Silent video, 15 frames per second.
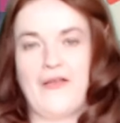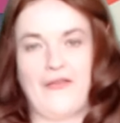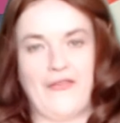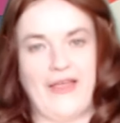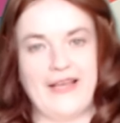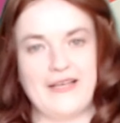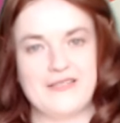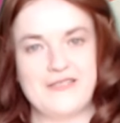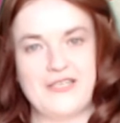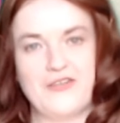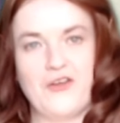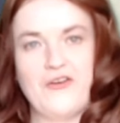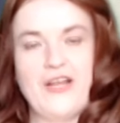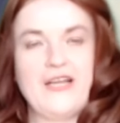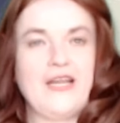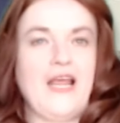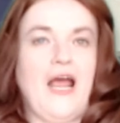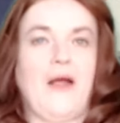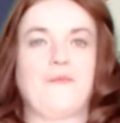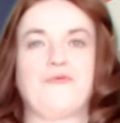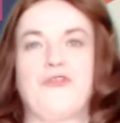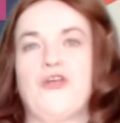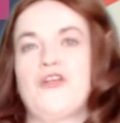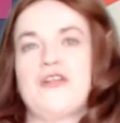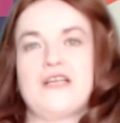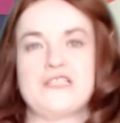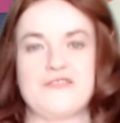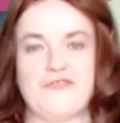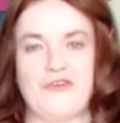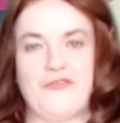like I said already, I'm doing
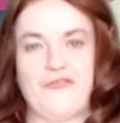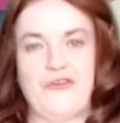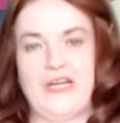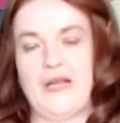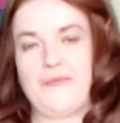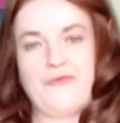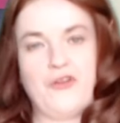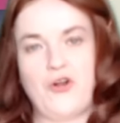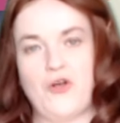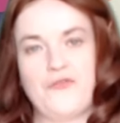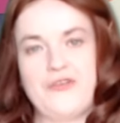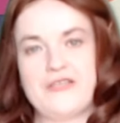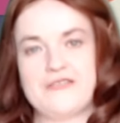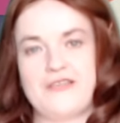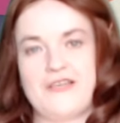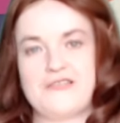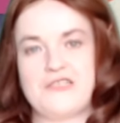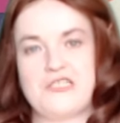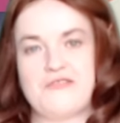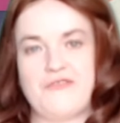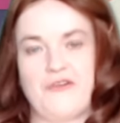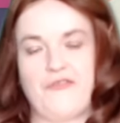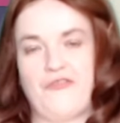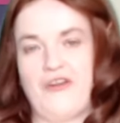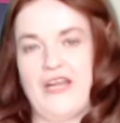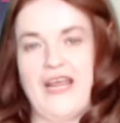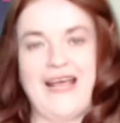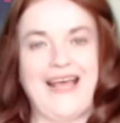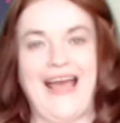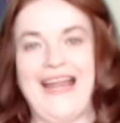this for free. I'm doing all these lessons for
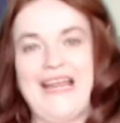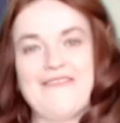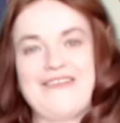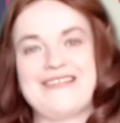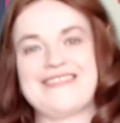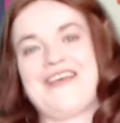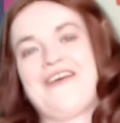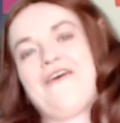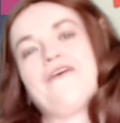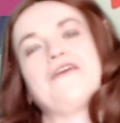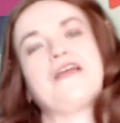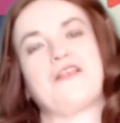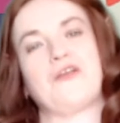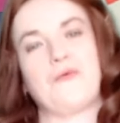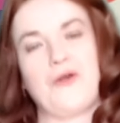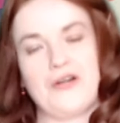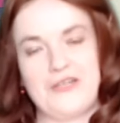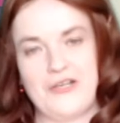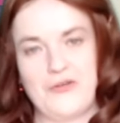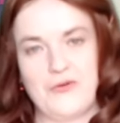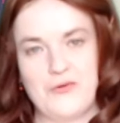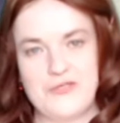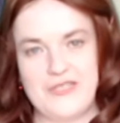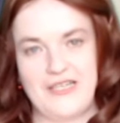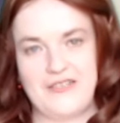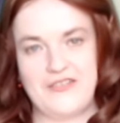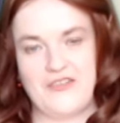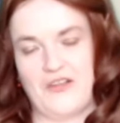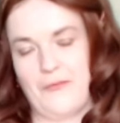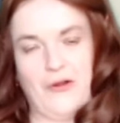free. I can't even tell you the work that goes
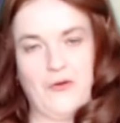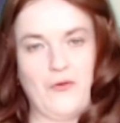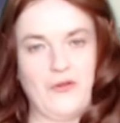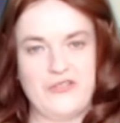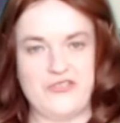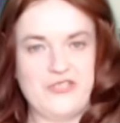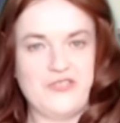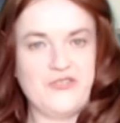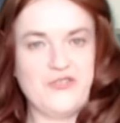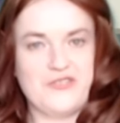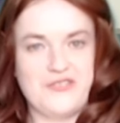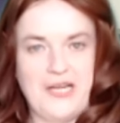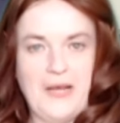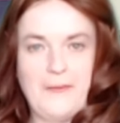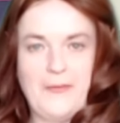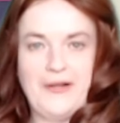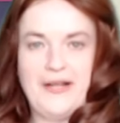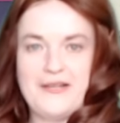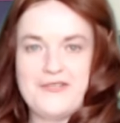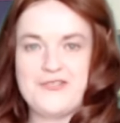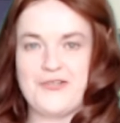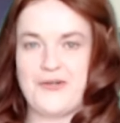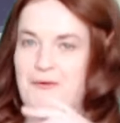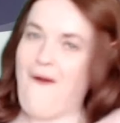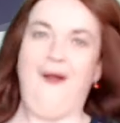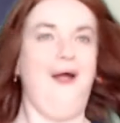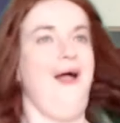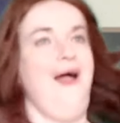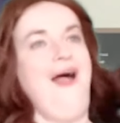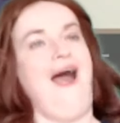into them. I know it just looks like I'm a natural,
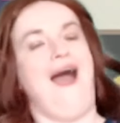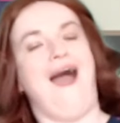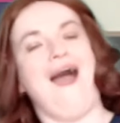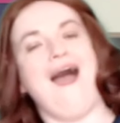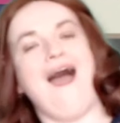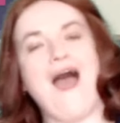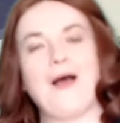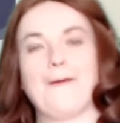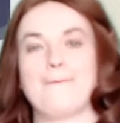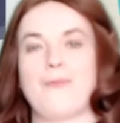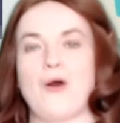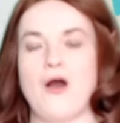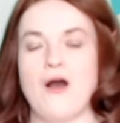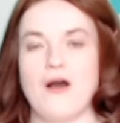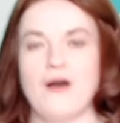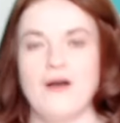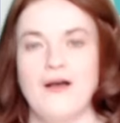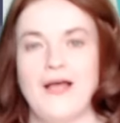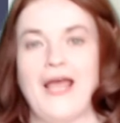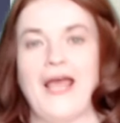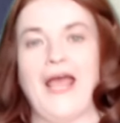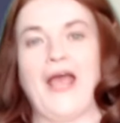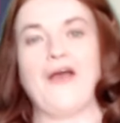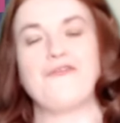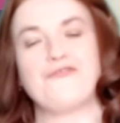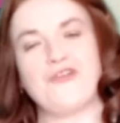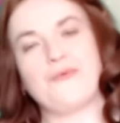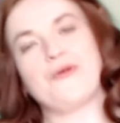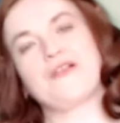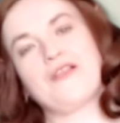but if
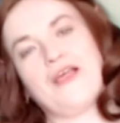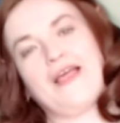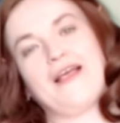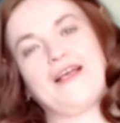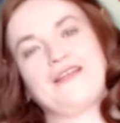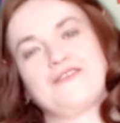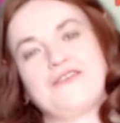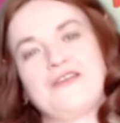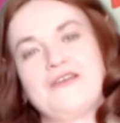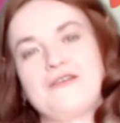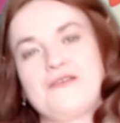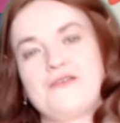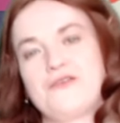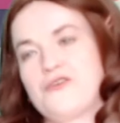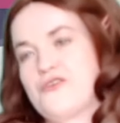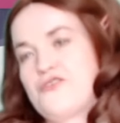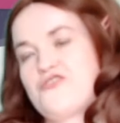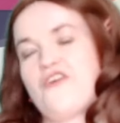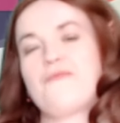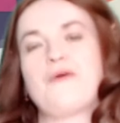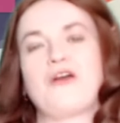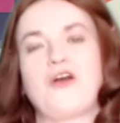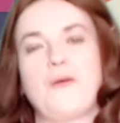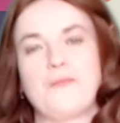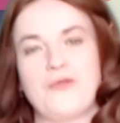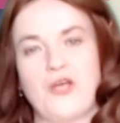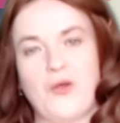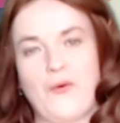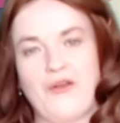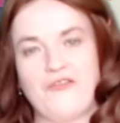you would like to shove a couple
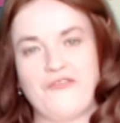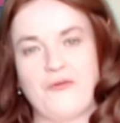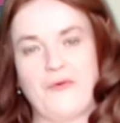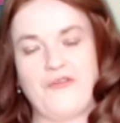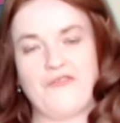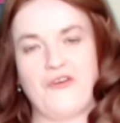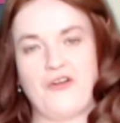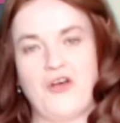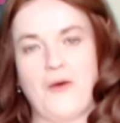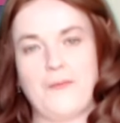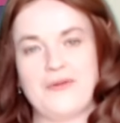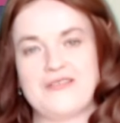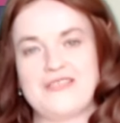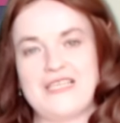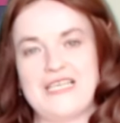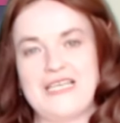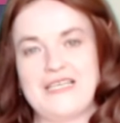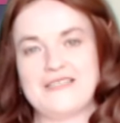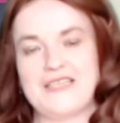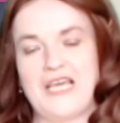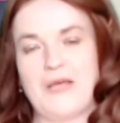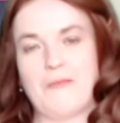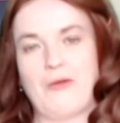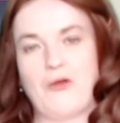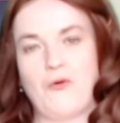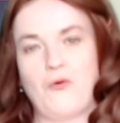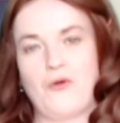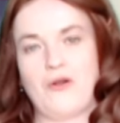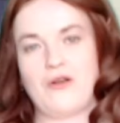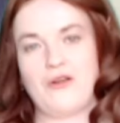of quid for me for a cup of tea to keep me
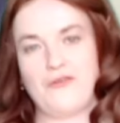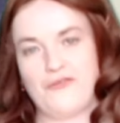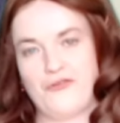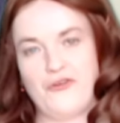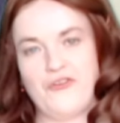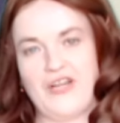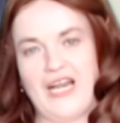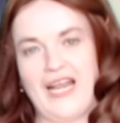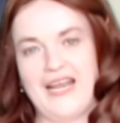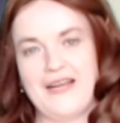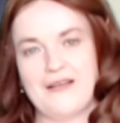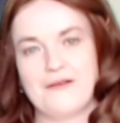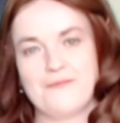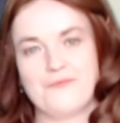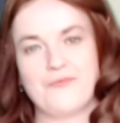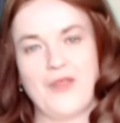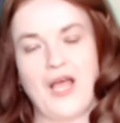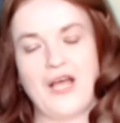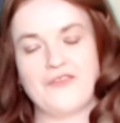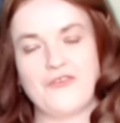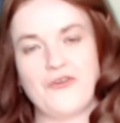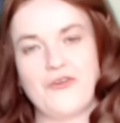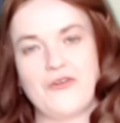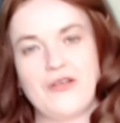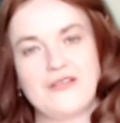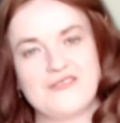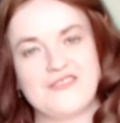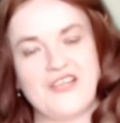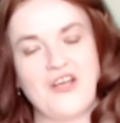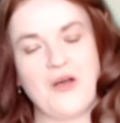going through the night, I do
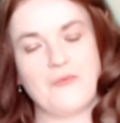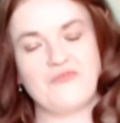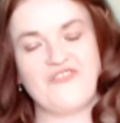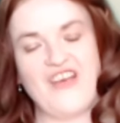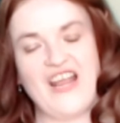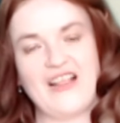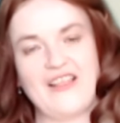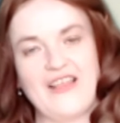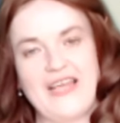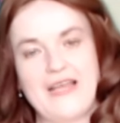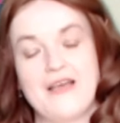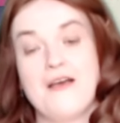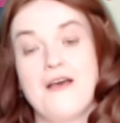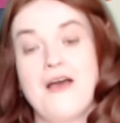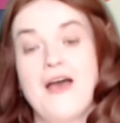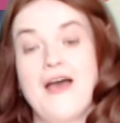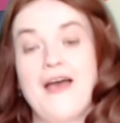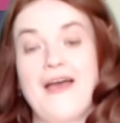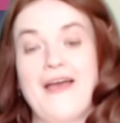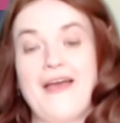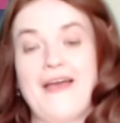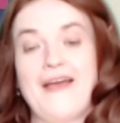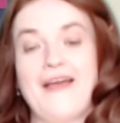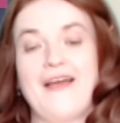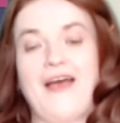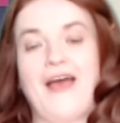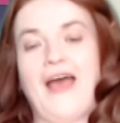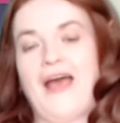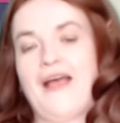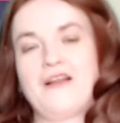stay up very late, uh,
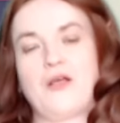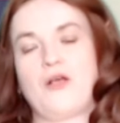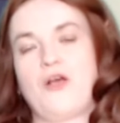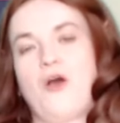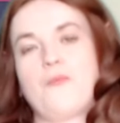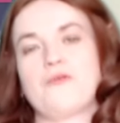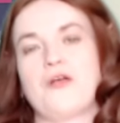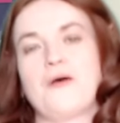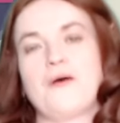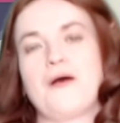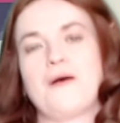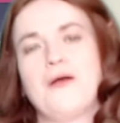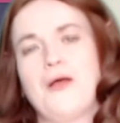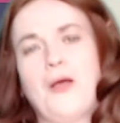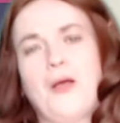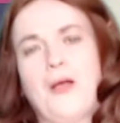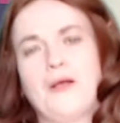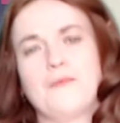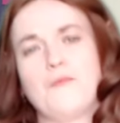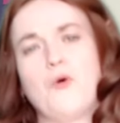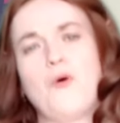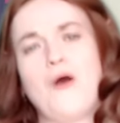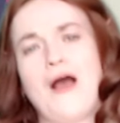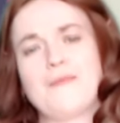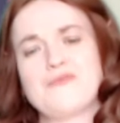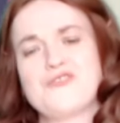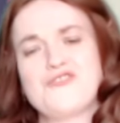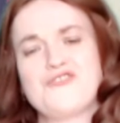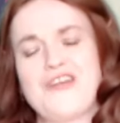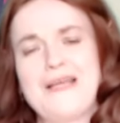and a couple of Moam
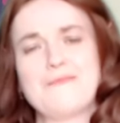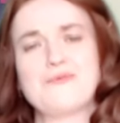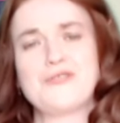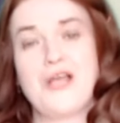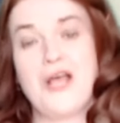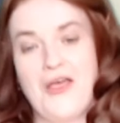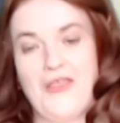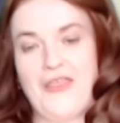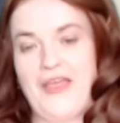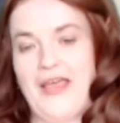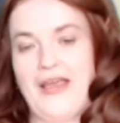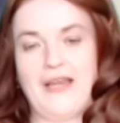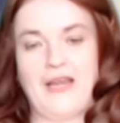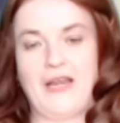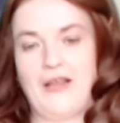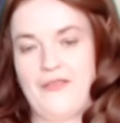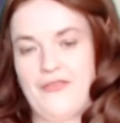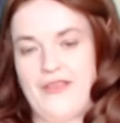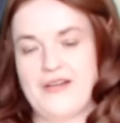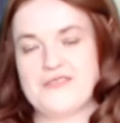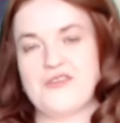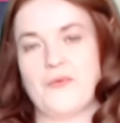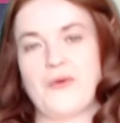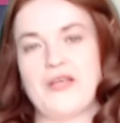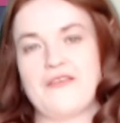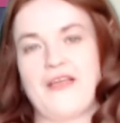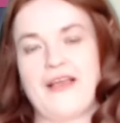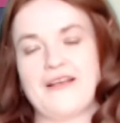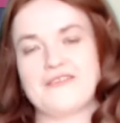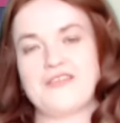stripes, then there's a wee
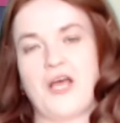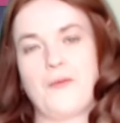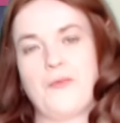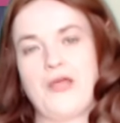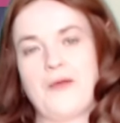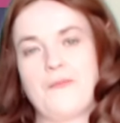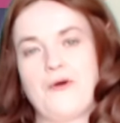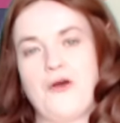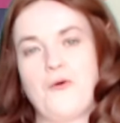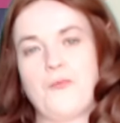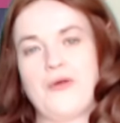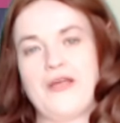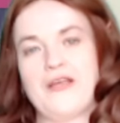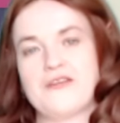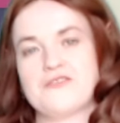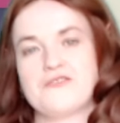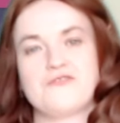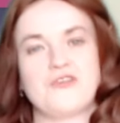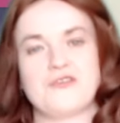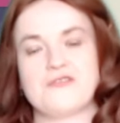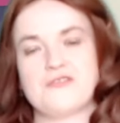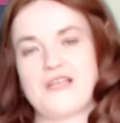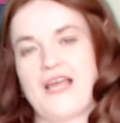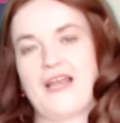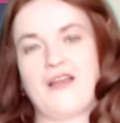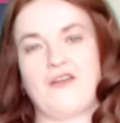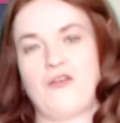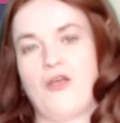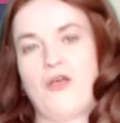link to a PayPal page. Just send